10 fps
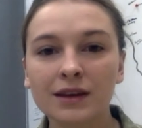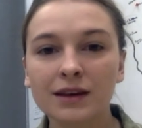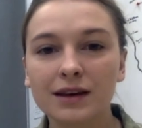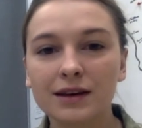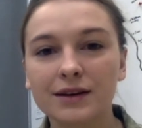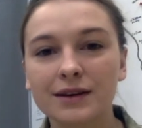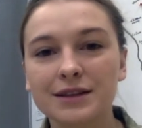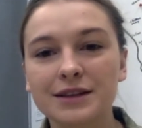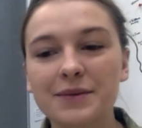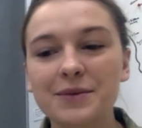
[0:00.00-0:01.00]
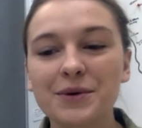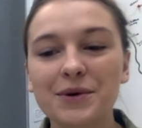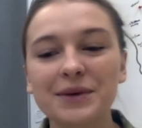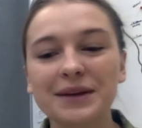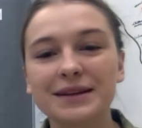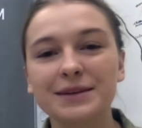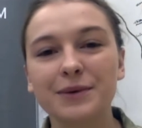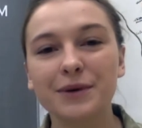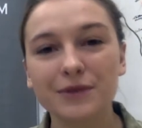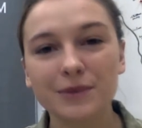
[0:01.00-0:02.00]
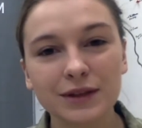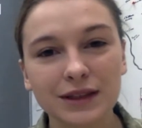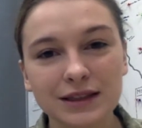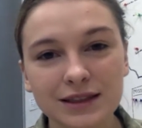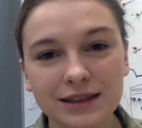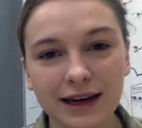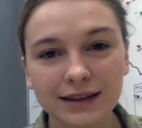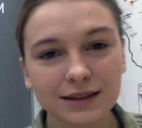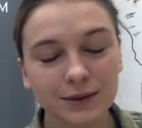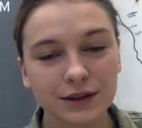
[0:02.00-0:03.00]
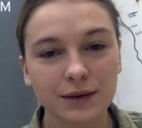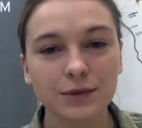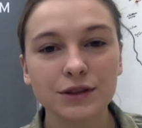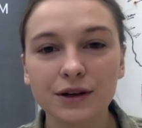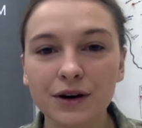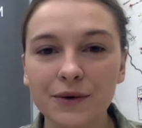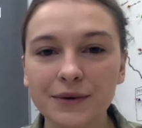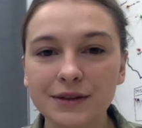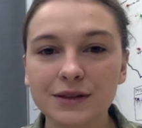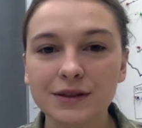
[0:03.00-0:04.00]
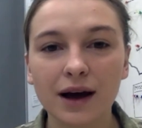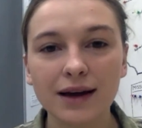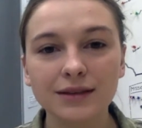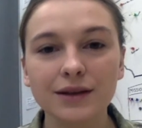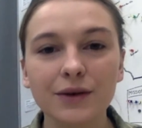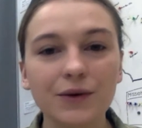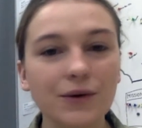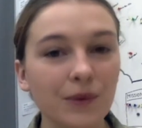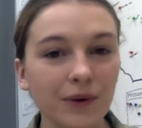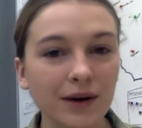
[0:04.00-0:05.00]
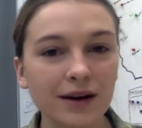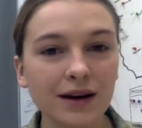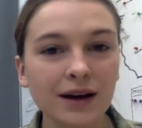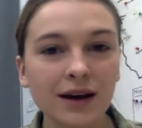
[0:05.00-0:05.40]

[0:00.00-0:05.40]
Here at the Chaplain Corps, we like to pull from religious texts, which I'm sure will surprise no one,